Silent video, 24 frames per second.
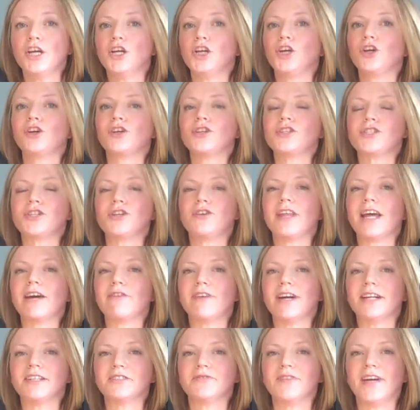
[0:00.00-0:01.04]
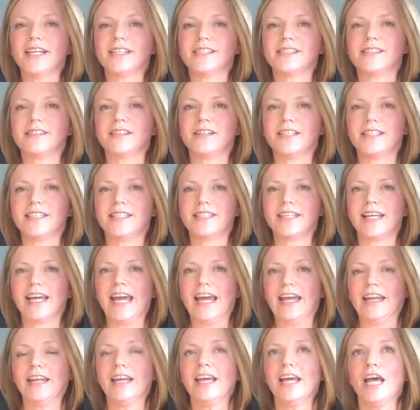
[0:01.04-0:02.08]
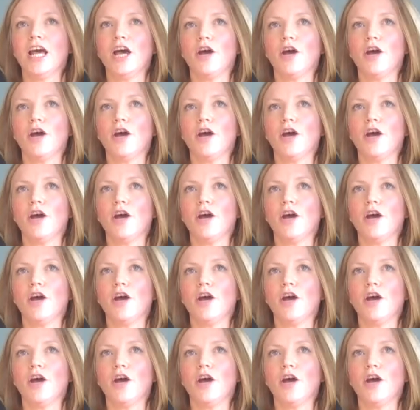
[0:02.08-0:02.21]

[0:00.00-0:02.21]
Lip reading: you could do that round of exercises again.